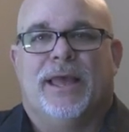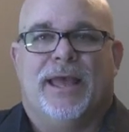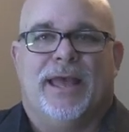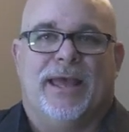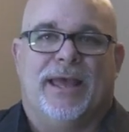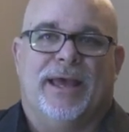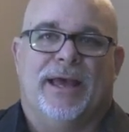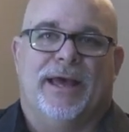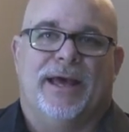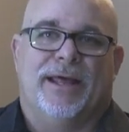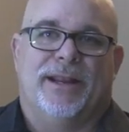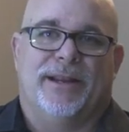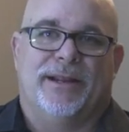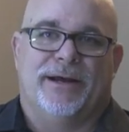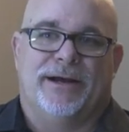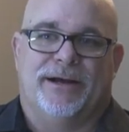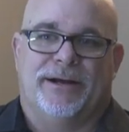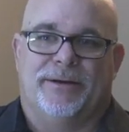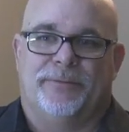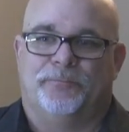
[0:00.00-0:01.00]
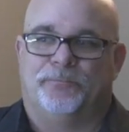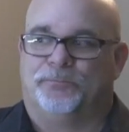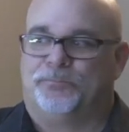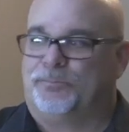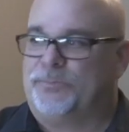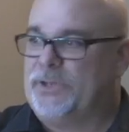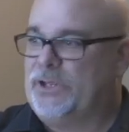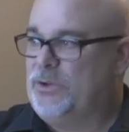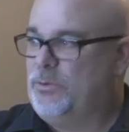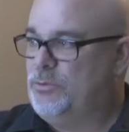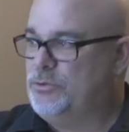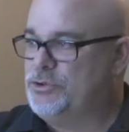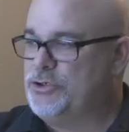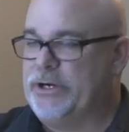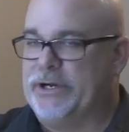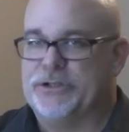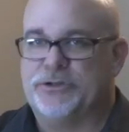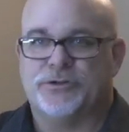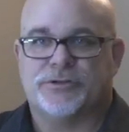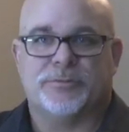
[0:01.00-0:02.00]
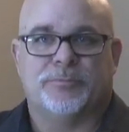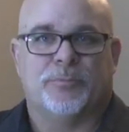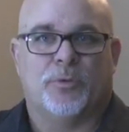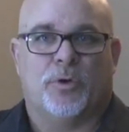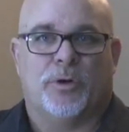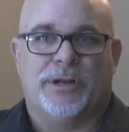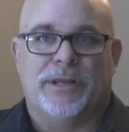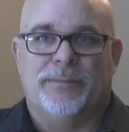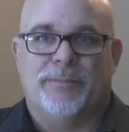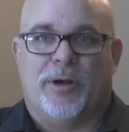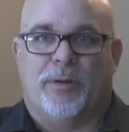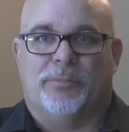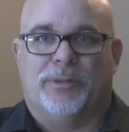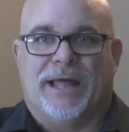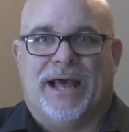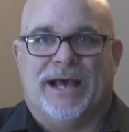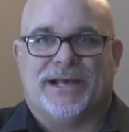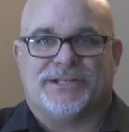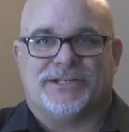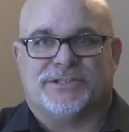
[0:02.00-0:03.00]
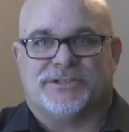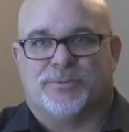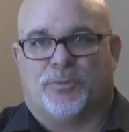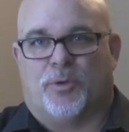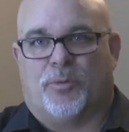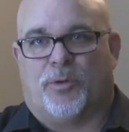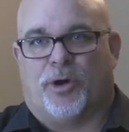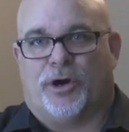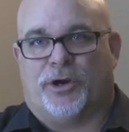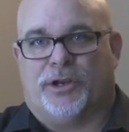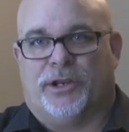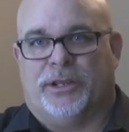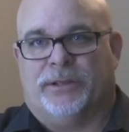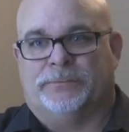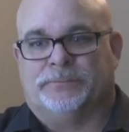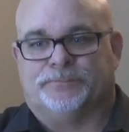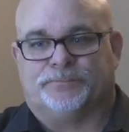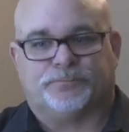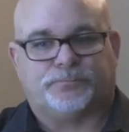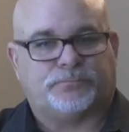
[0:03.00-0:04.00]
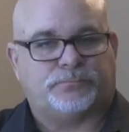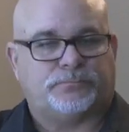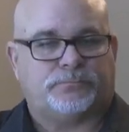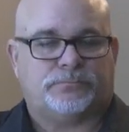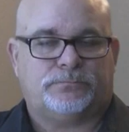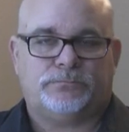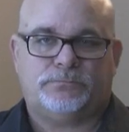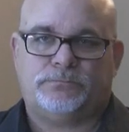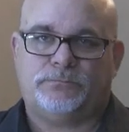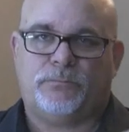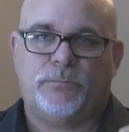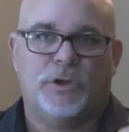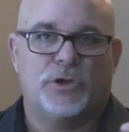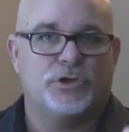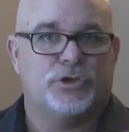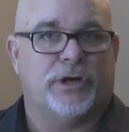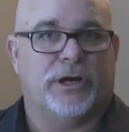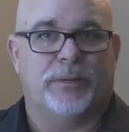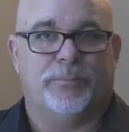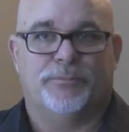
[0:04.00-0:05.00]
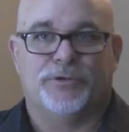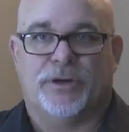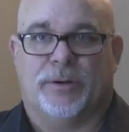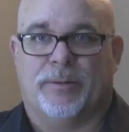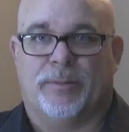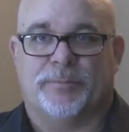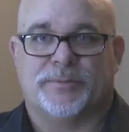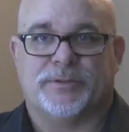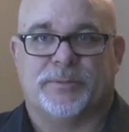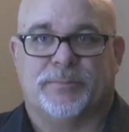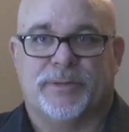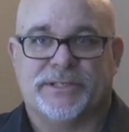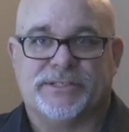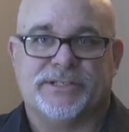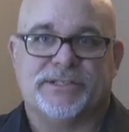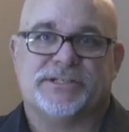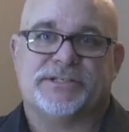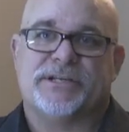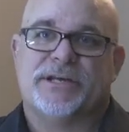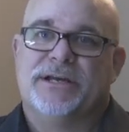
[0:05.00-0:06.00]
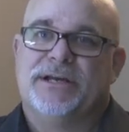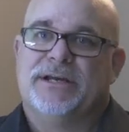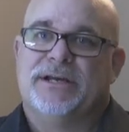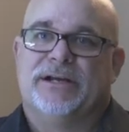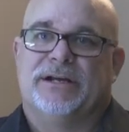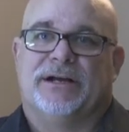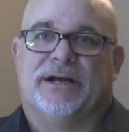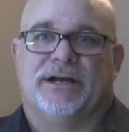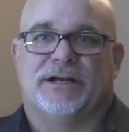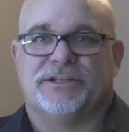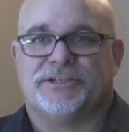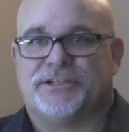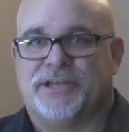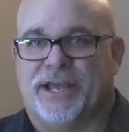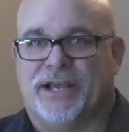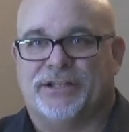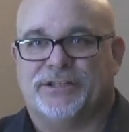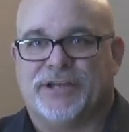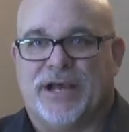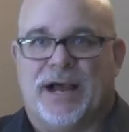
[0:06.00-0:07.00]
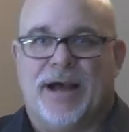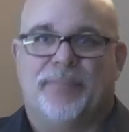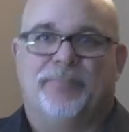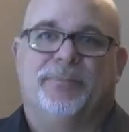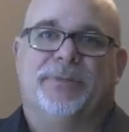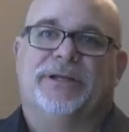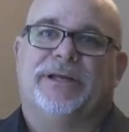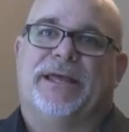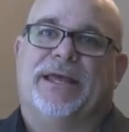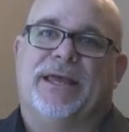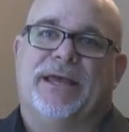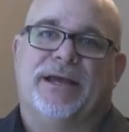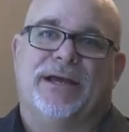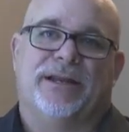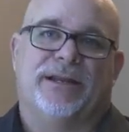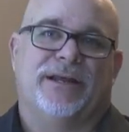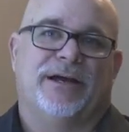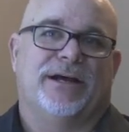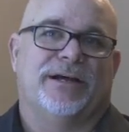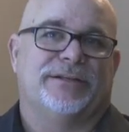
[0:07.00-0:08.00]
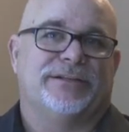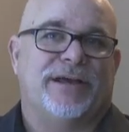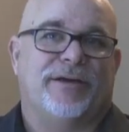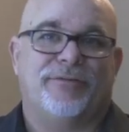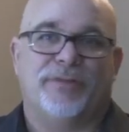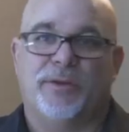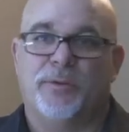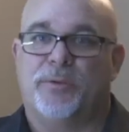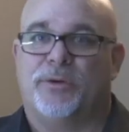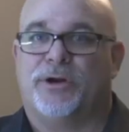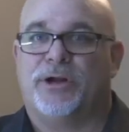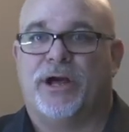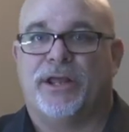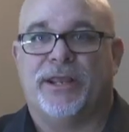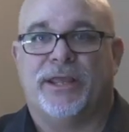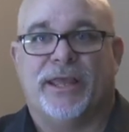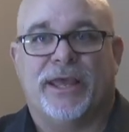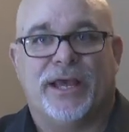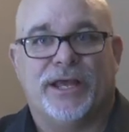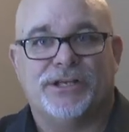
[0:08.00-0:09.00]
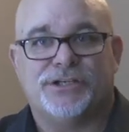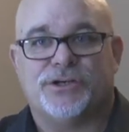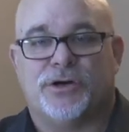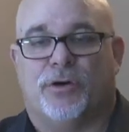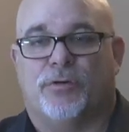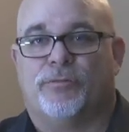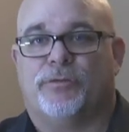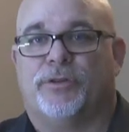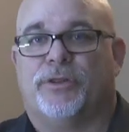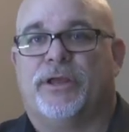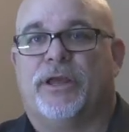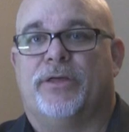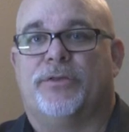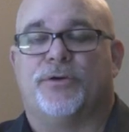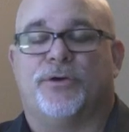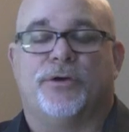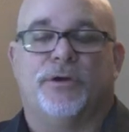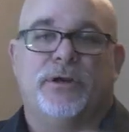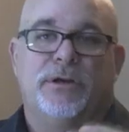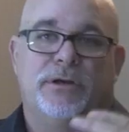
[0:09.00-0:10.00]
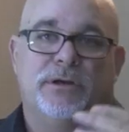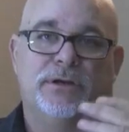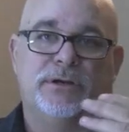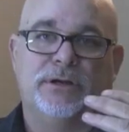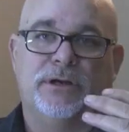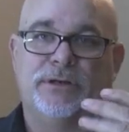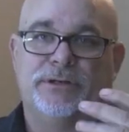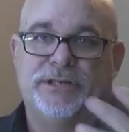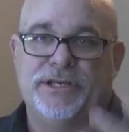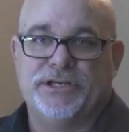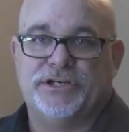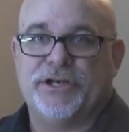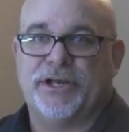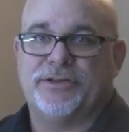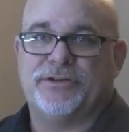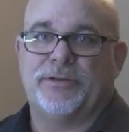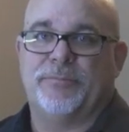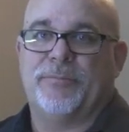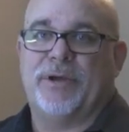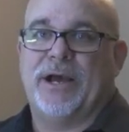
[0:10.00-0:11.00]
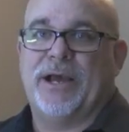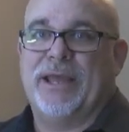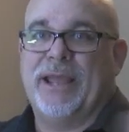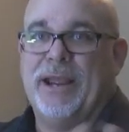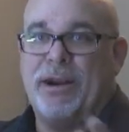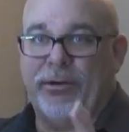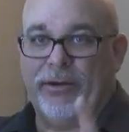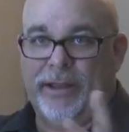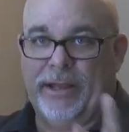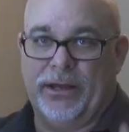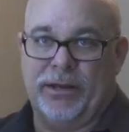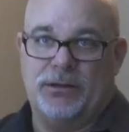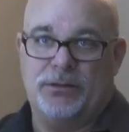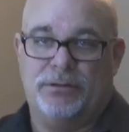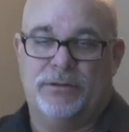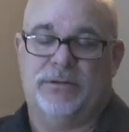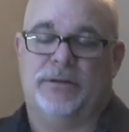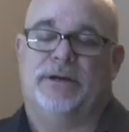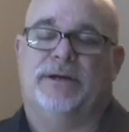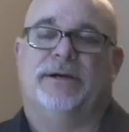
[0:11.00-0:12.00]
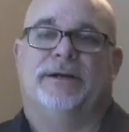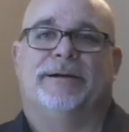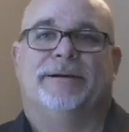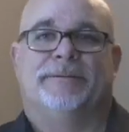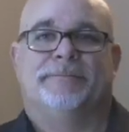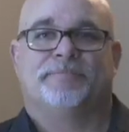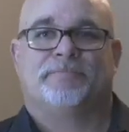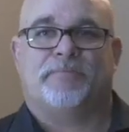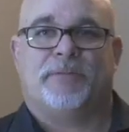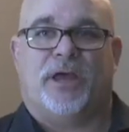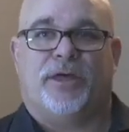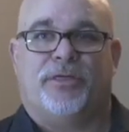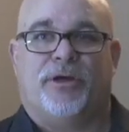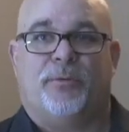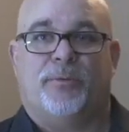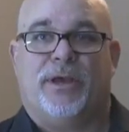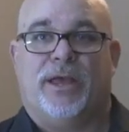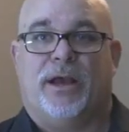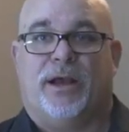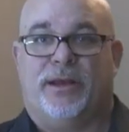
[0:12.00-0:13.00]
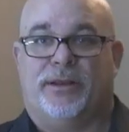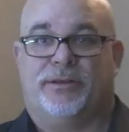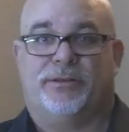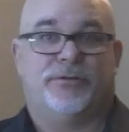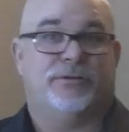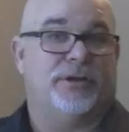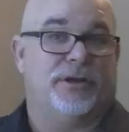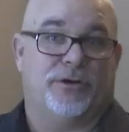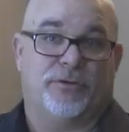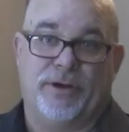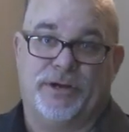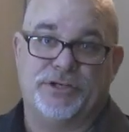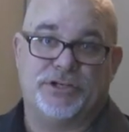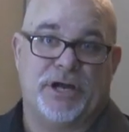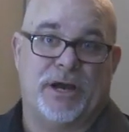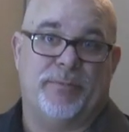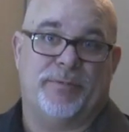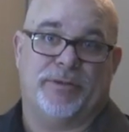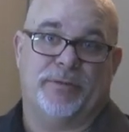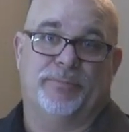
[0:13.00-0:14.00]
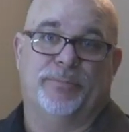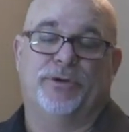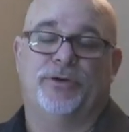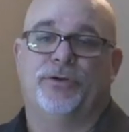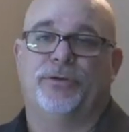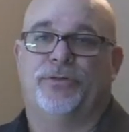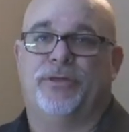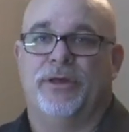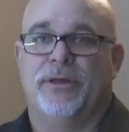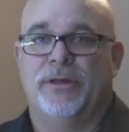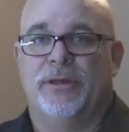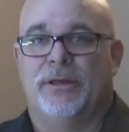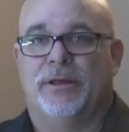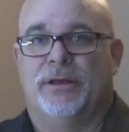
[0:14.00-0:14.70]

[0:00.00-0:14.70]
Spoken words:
And we'll try to do some more email blasts and some more marketing. Try to jump some business. stay on top. And definitely we're cutting edge over the other DJs in my area. I did a great job at the booth.